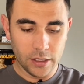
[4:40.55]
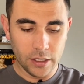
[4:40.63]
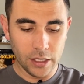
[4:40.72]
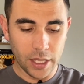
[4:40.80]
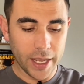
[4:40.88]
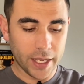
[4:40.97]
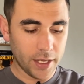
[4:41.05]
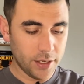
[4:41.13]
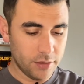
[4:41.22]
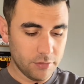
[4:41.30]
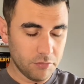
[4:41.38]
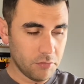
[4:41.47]
Like
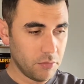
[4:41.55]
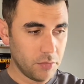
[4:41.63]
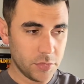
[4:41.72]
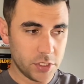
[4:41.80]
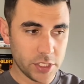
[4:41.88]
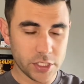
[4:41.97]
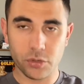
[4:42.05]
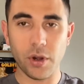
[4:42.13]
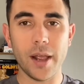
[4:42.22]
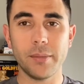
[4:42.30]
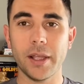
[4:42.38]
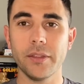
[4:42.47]

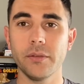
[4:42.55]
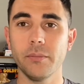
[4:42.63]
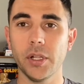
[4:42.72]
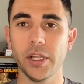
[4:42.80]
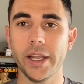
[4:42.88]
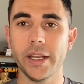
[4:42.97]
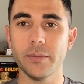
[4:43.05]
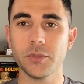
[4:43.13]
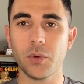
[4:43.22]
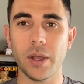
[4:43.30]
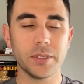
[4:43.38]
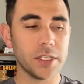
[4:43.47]
described on Palladium's
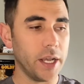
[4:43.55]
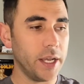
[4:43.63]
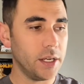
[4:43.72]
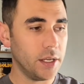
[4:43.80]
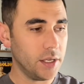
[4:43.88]
website,